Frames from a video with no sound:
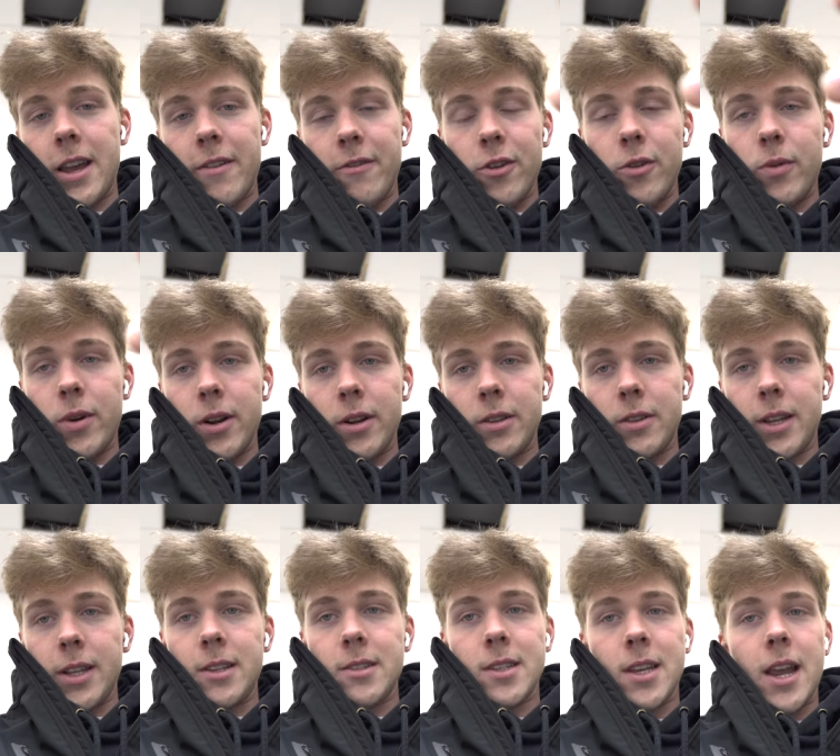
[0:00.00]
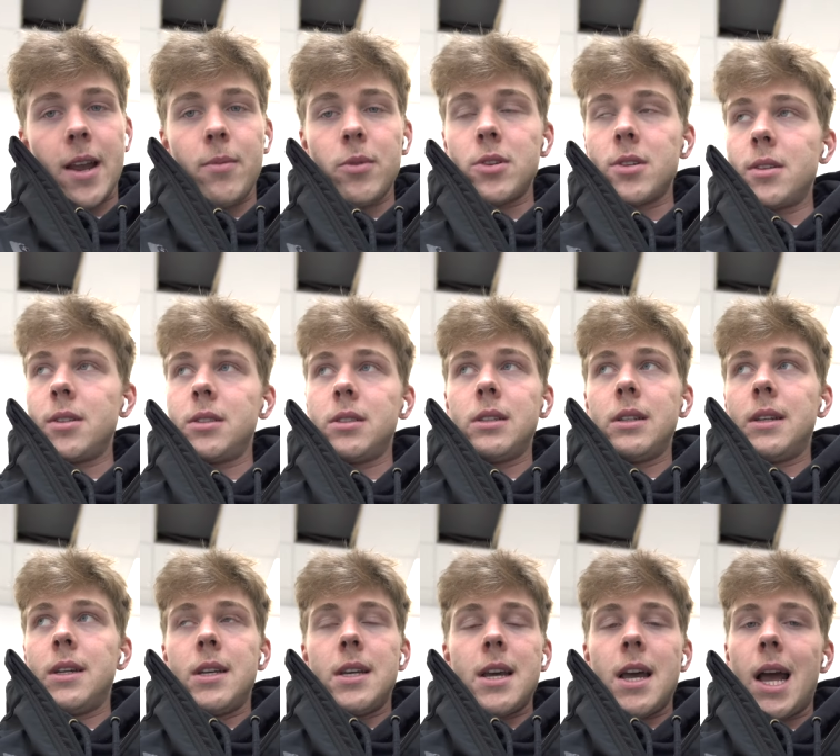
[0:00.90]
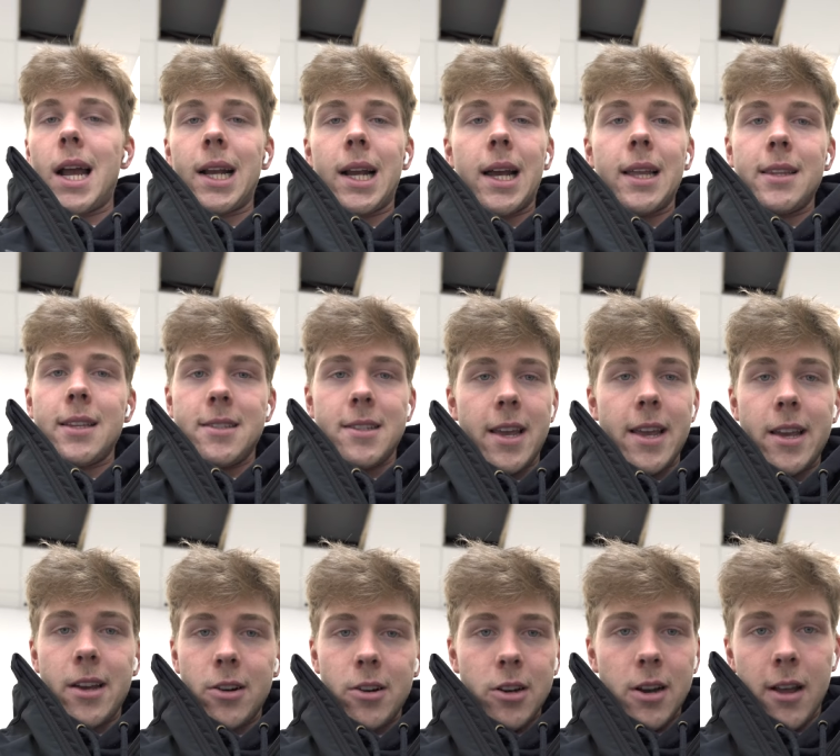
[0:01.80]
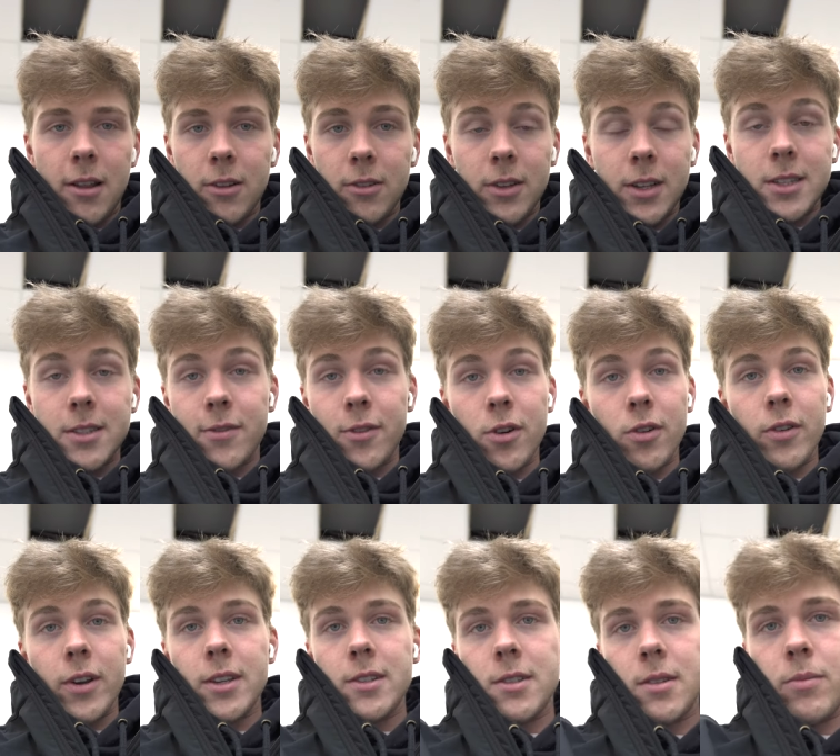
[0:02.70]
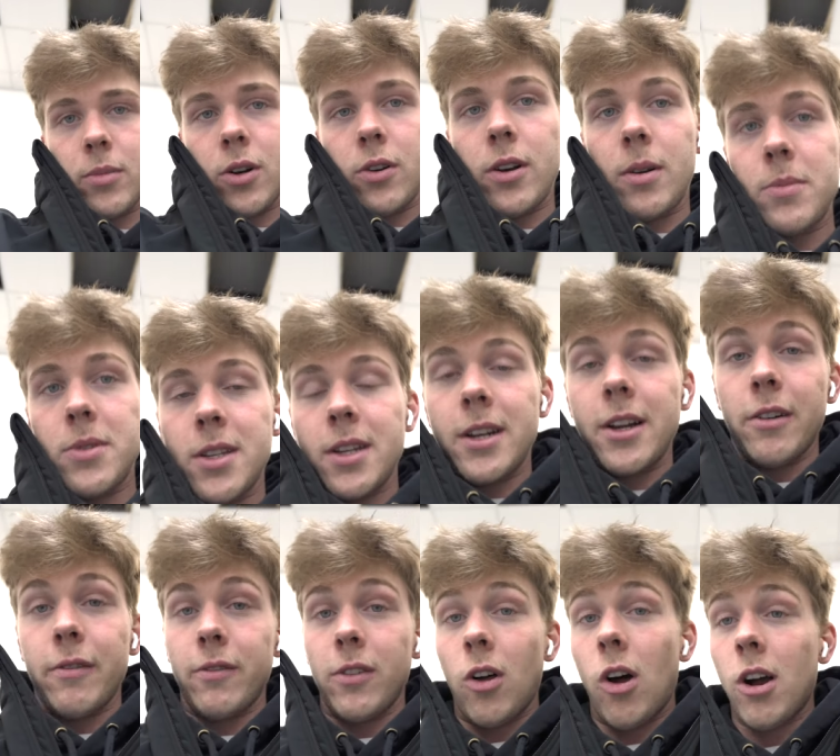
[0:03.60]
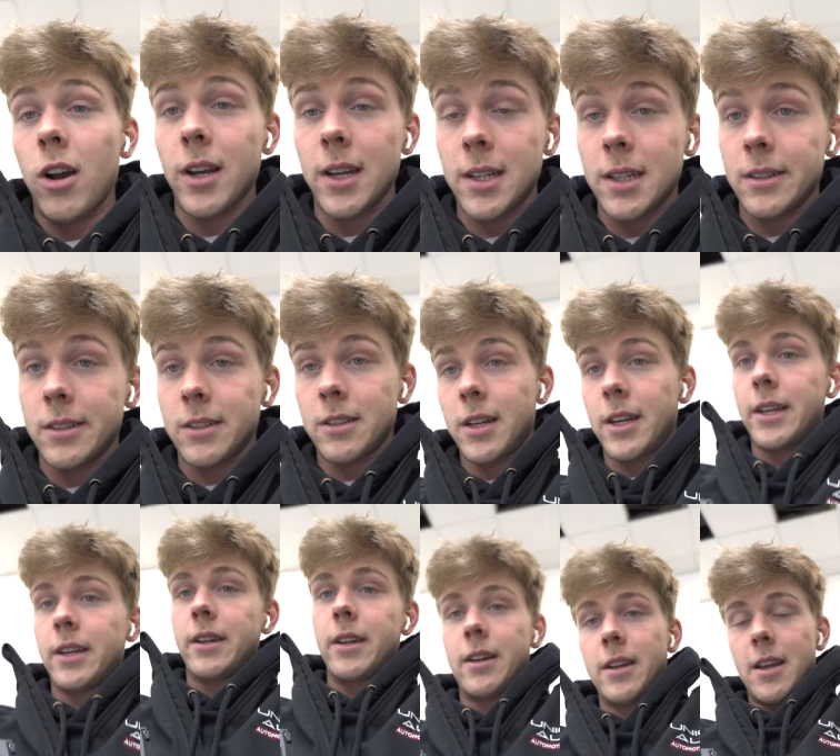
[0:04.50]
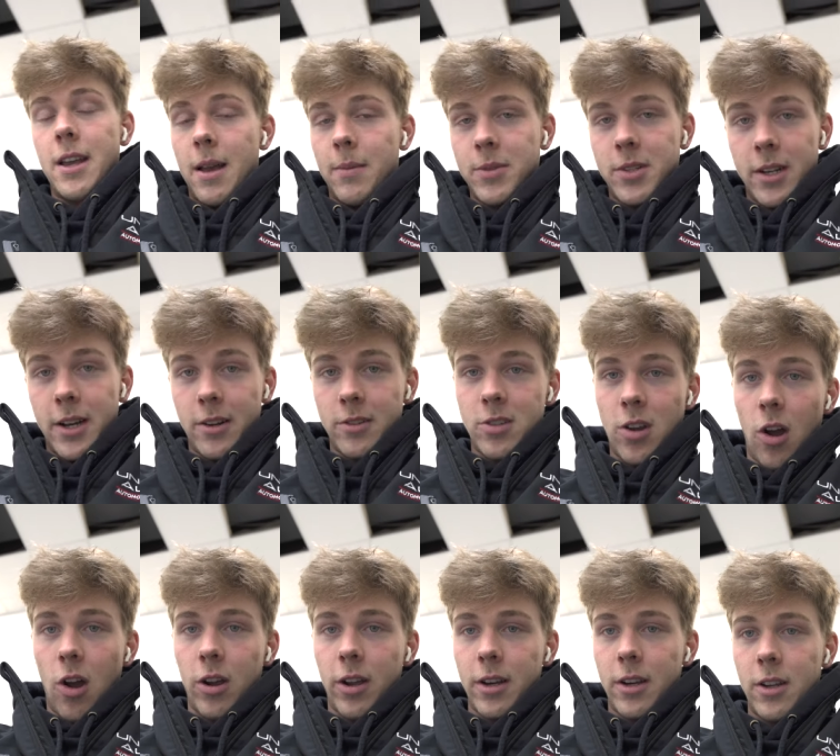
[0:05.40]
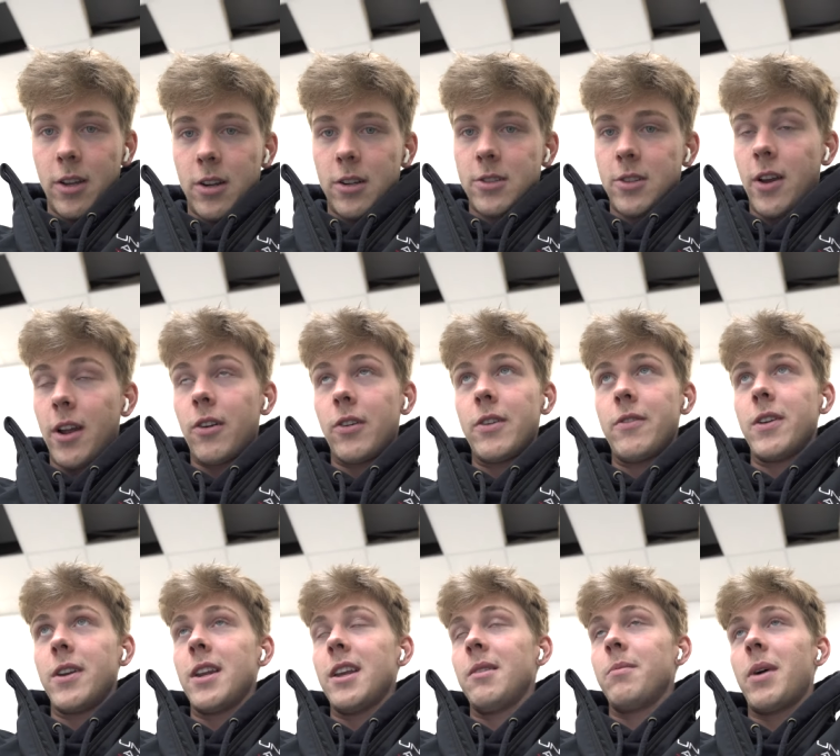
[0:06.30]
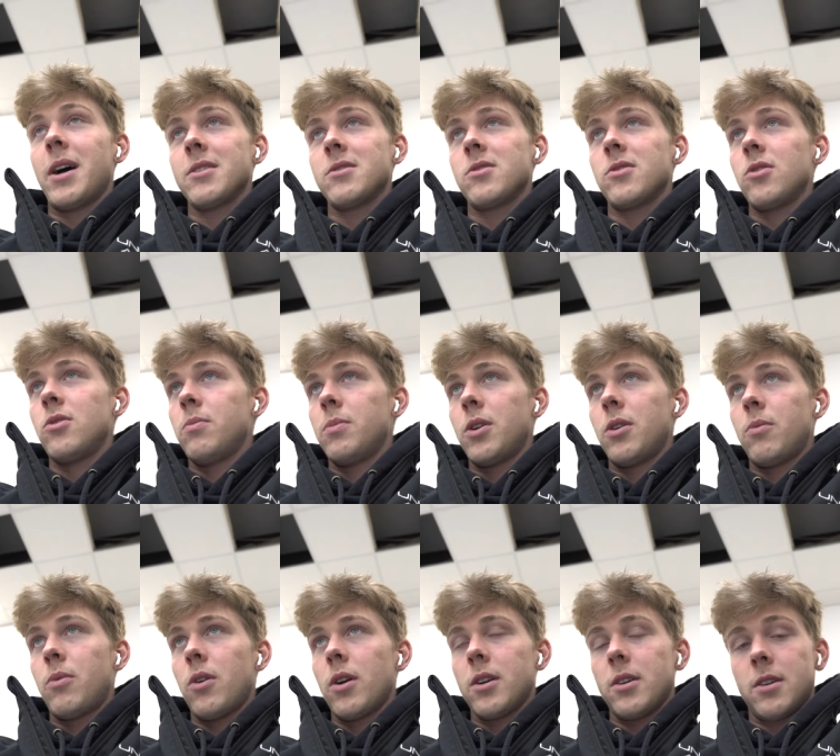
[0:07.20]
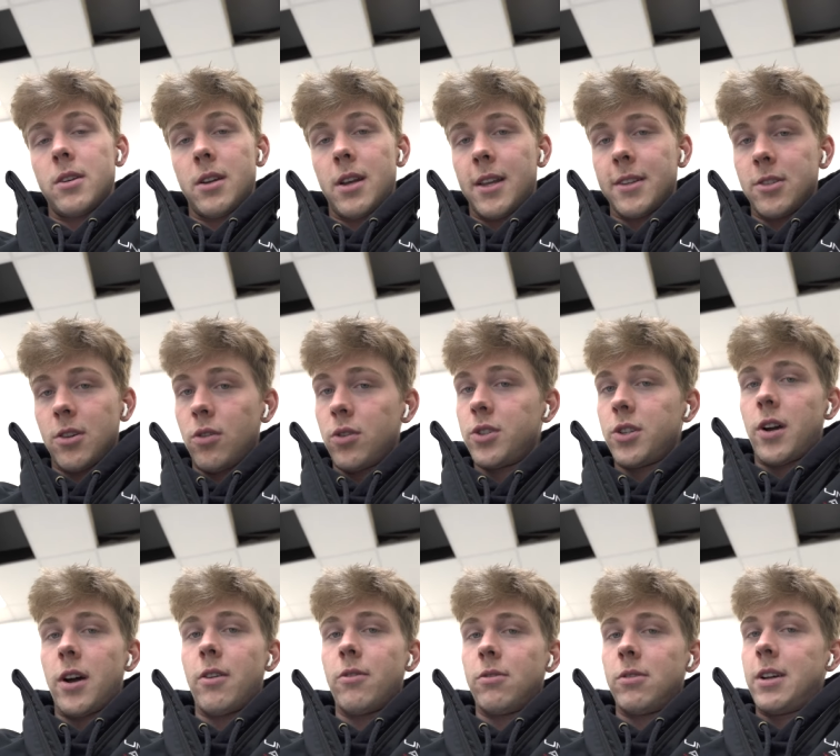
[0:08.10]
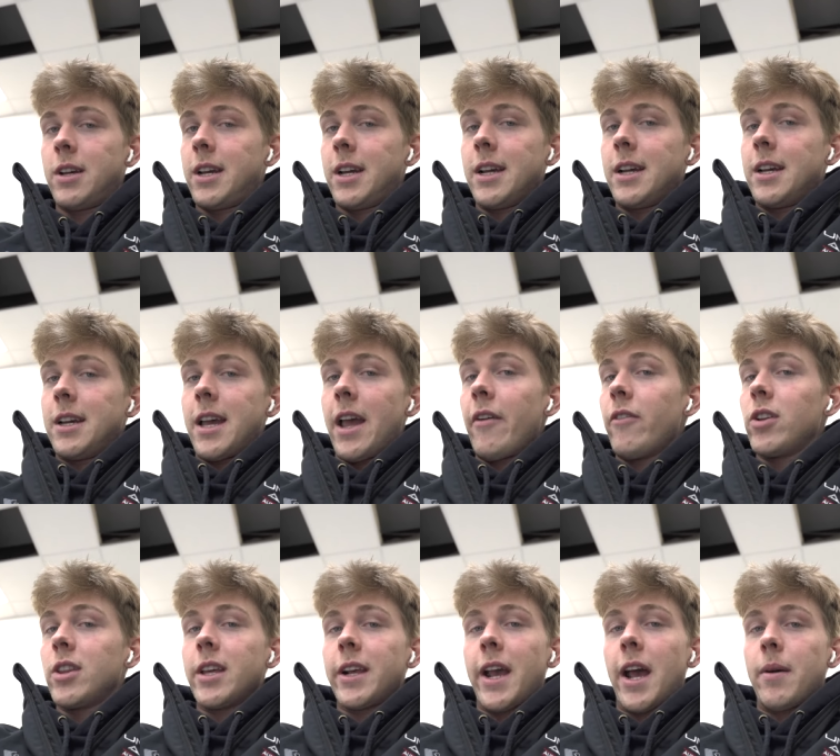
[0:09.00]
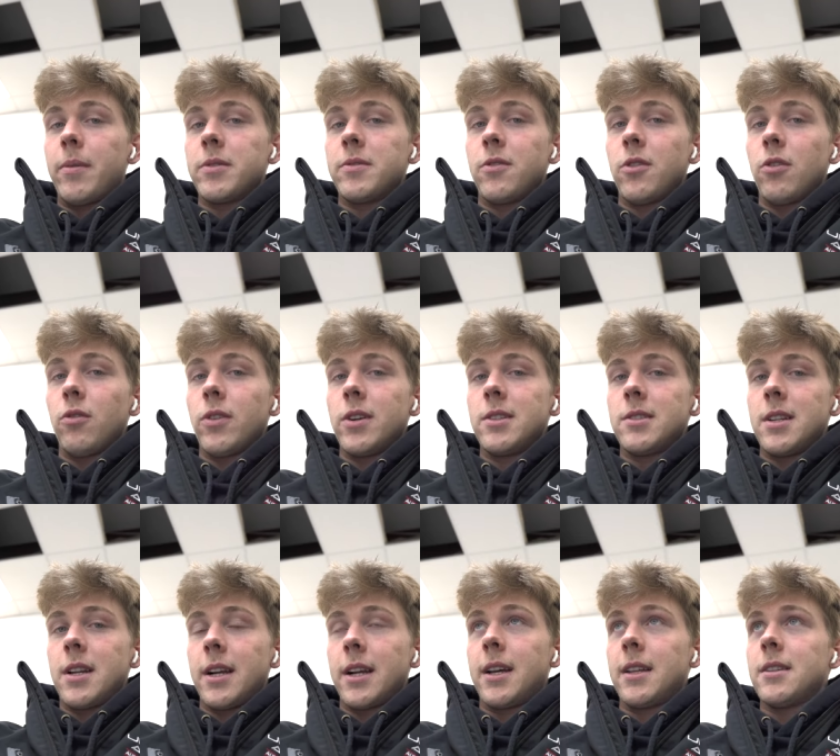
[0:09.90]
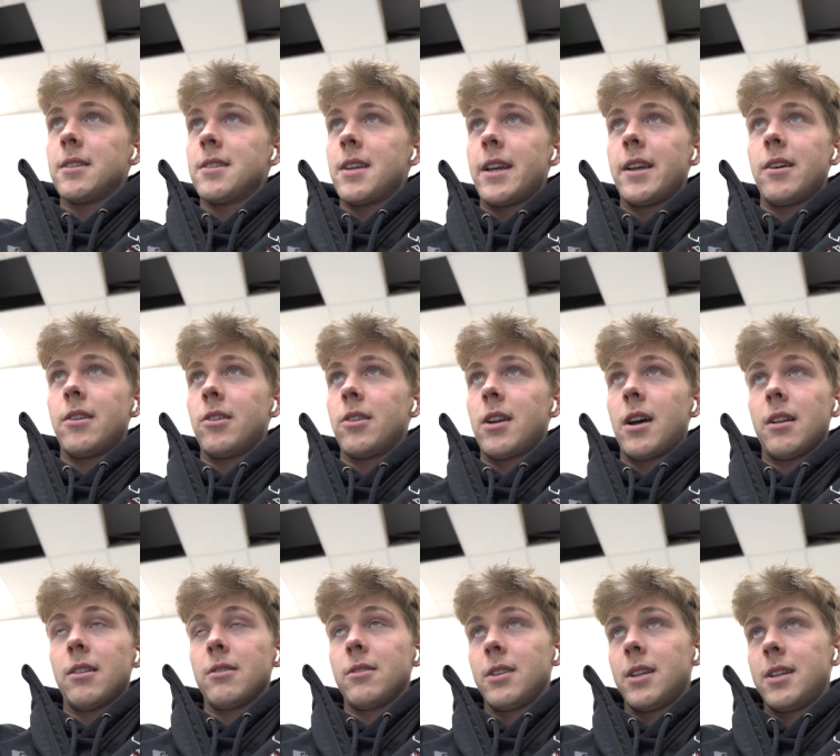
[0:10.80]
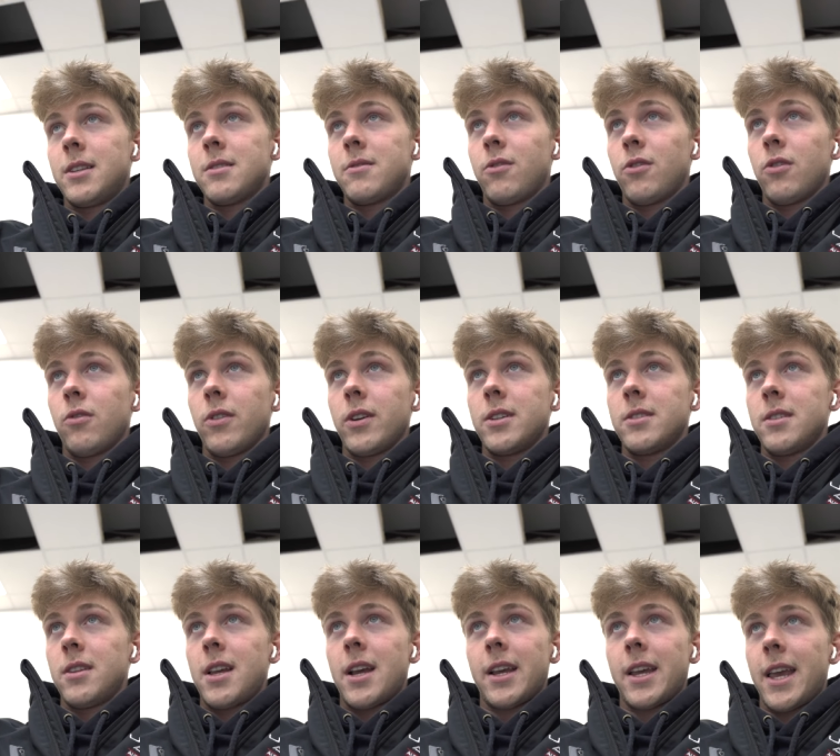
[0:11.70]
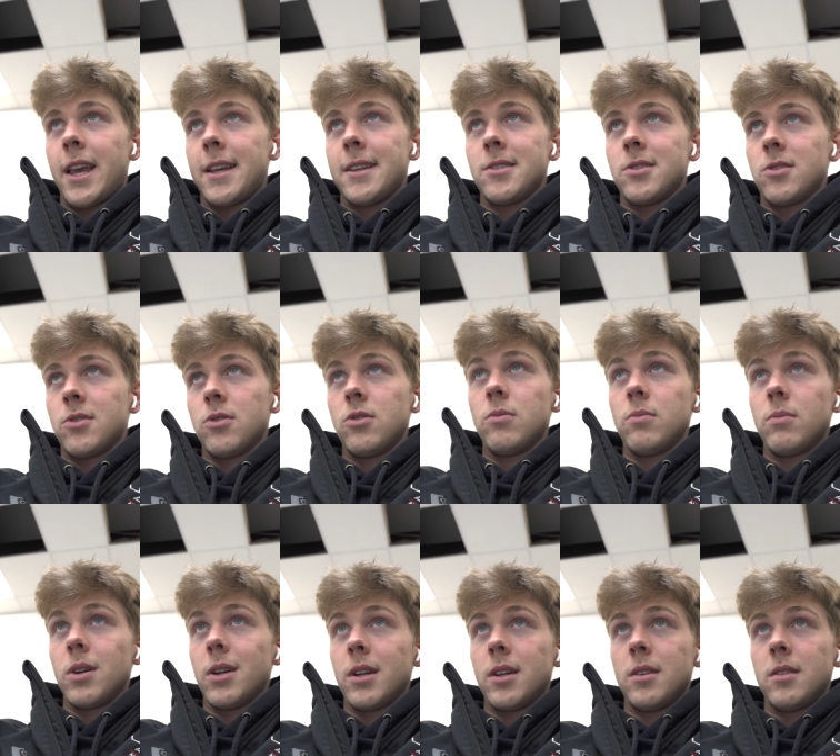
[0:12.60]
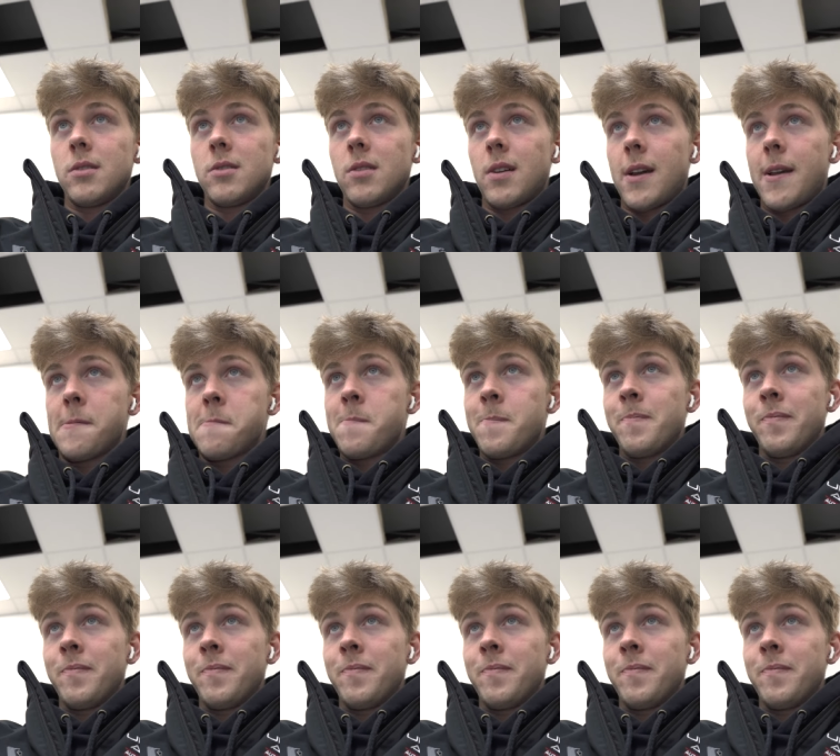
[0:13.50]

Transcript: everywhere. Like, this camera, I got this $800 lens for a reason, bro. And I'm sitting here vlogging. Like, I'm sitting here talking to y'all. So I don't even need my Zoom no more. I told y'all, everything happens for a reason. I got this $800 lens for a reason that can't Zoom because, like,